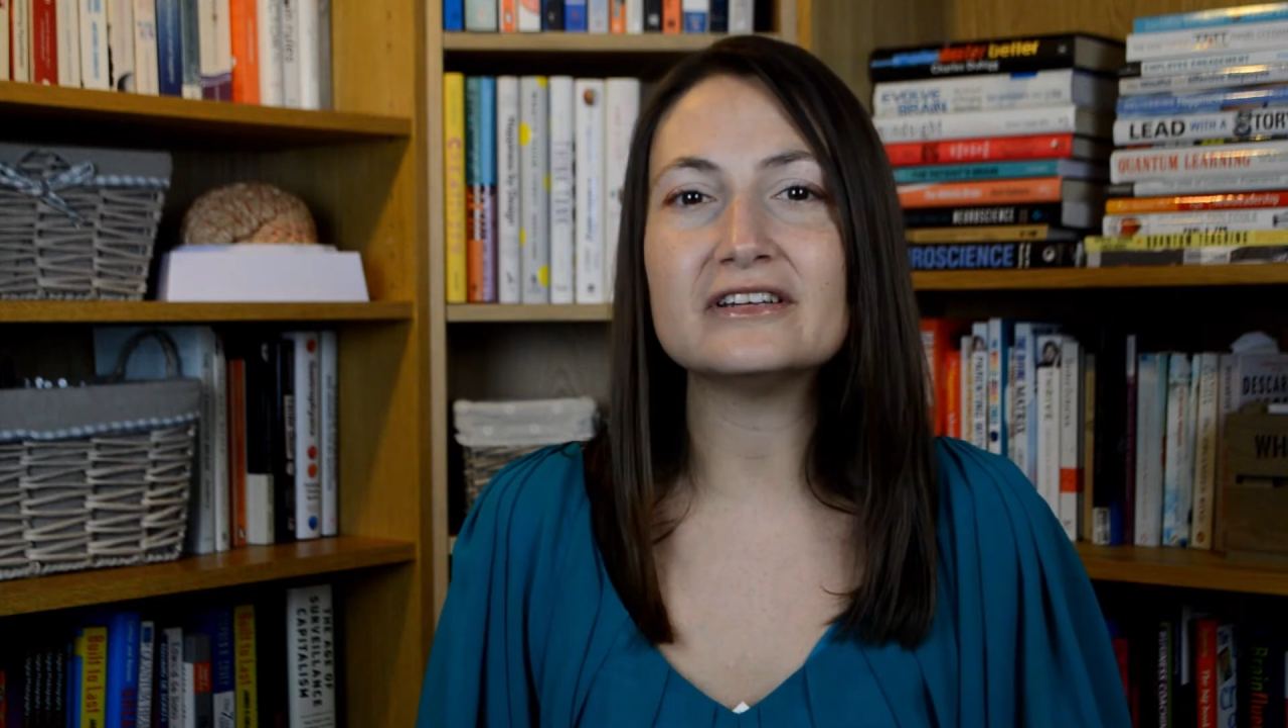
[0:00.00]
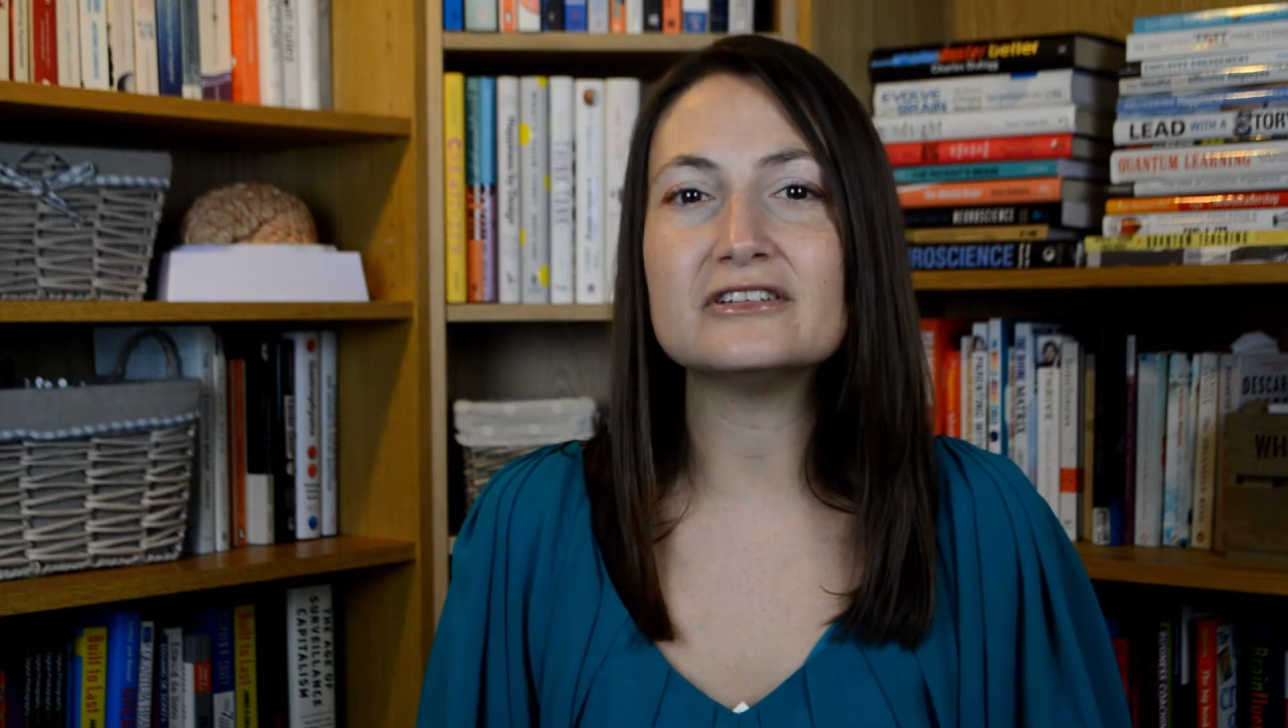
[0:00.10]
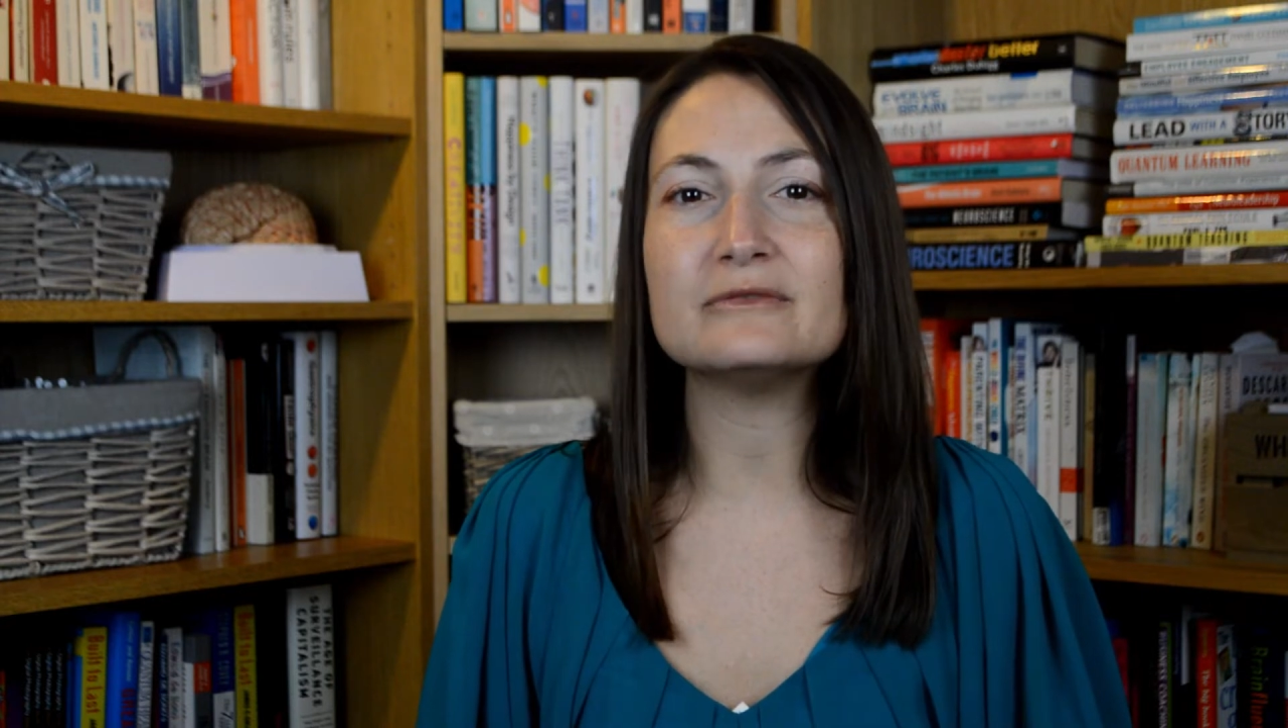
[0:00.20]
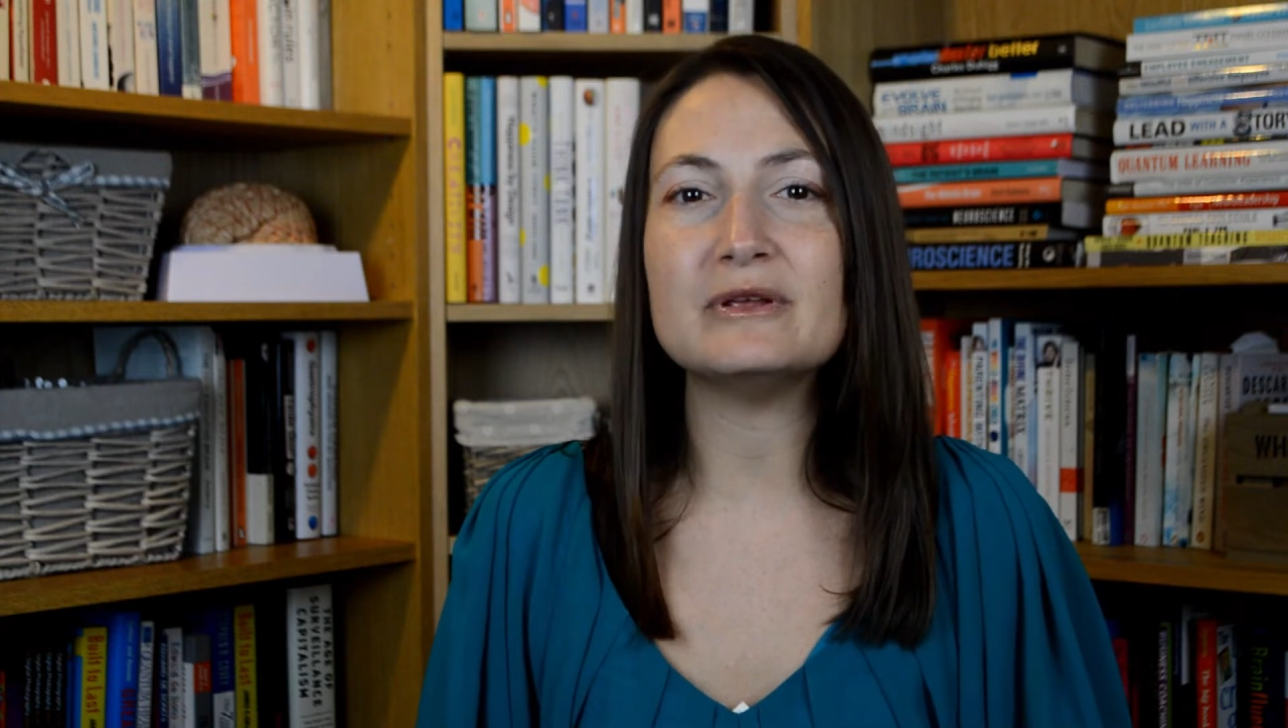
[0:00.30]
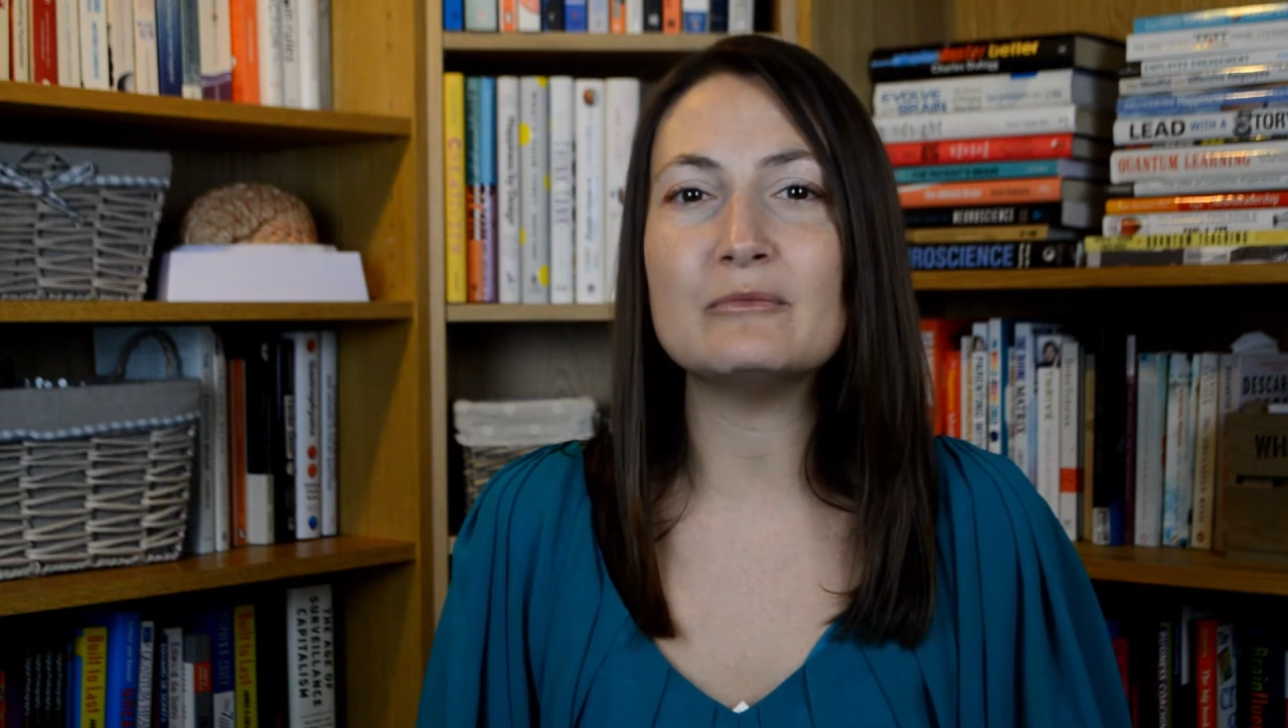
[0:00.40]
to
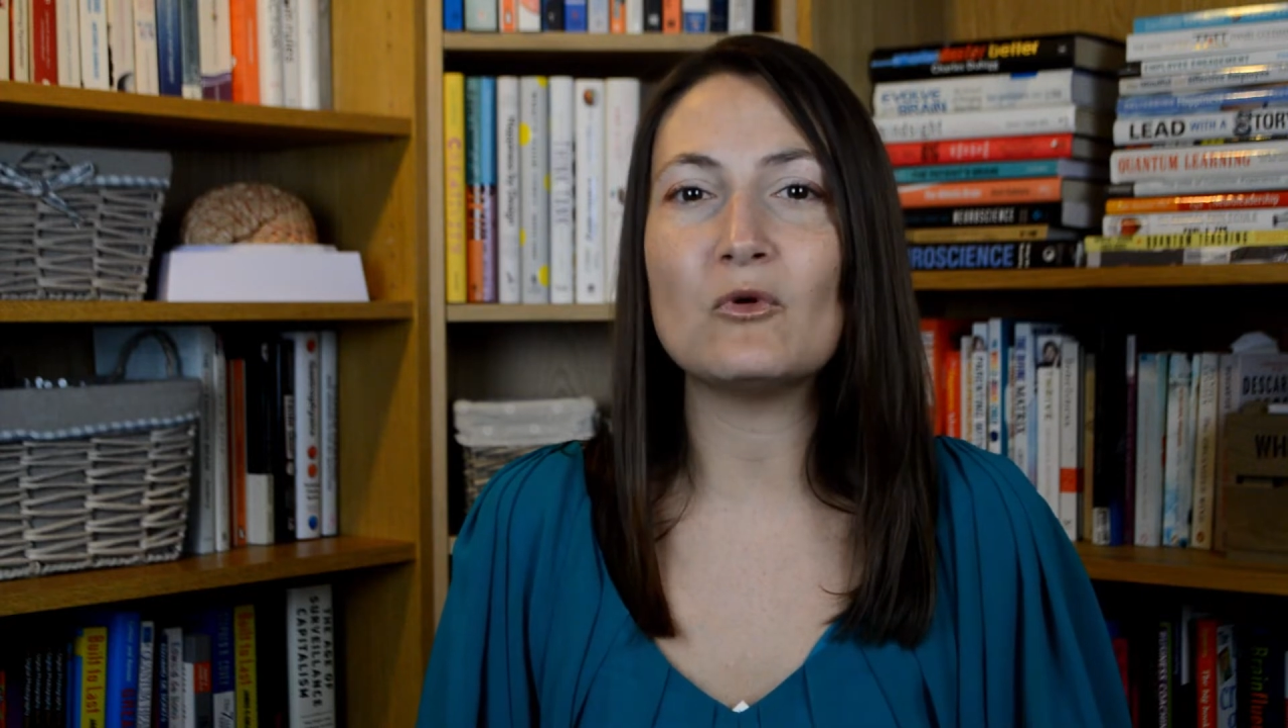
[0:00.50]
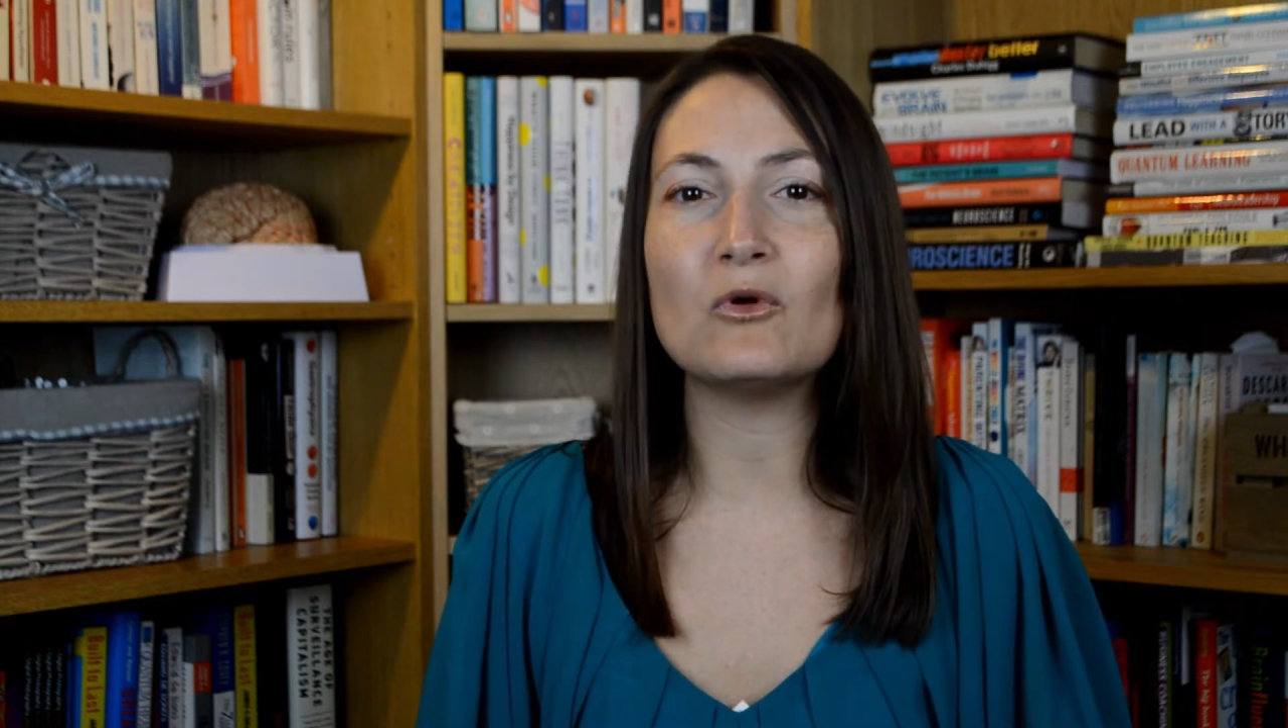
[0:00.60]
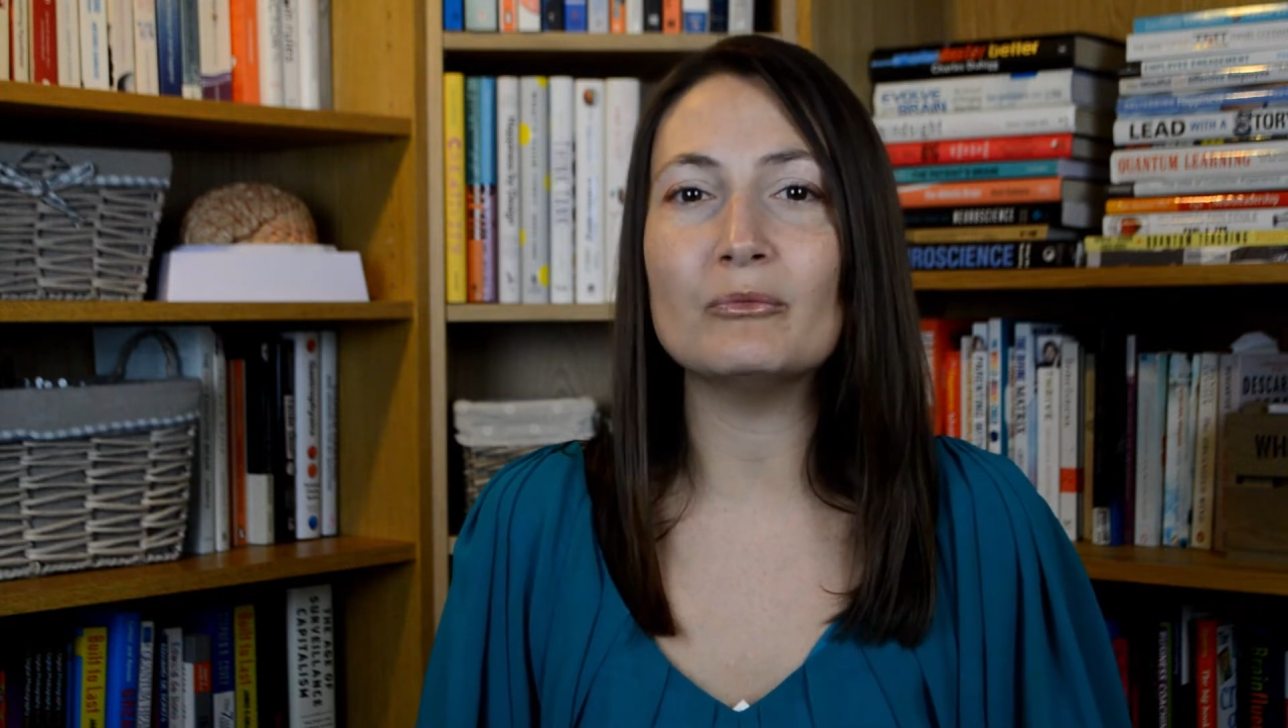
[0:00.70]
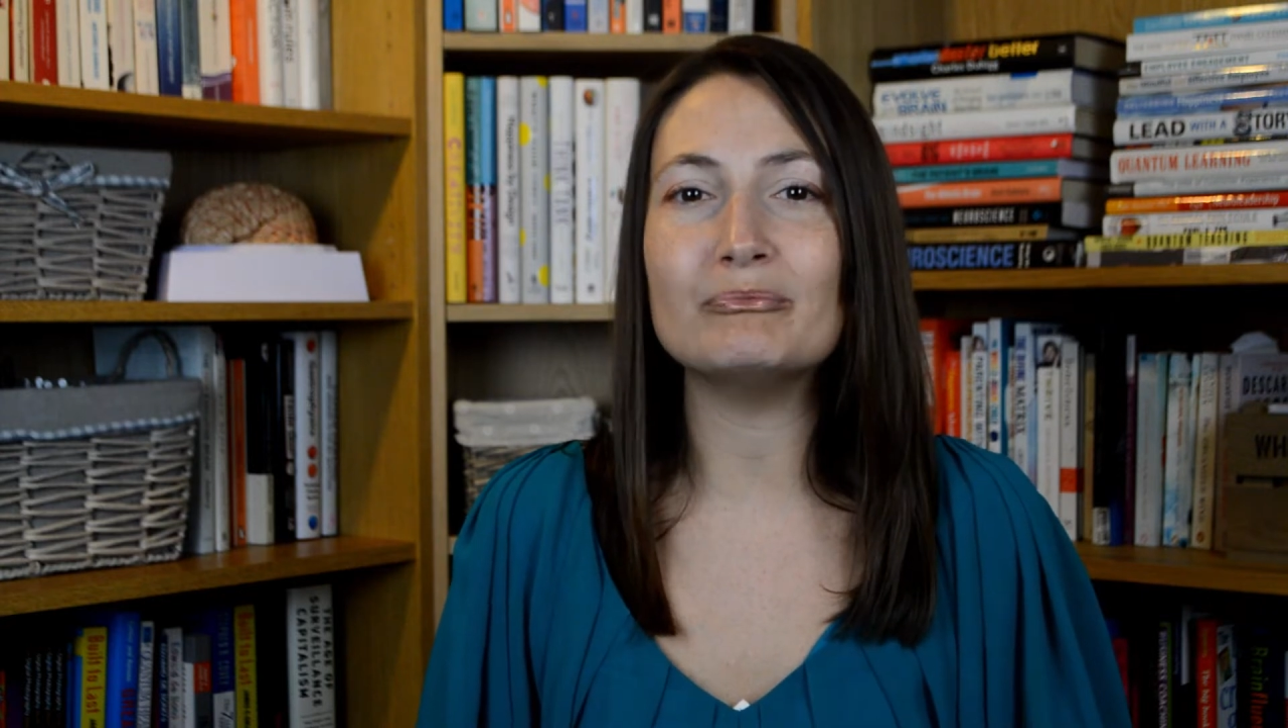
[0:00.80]
be more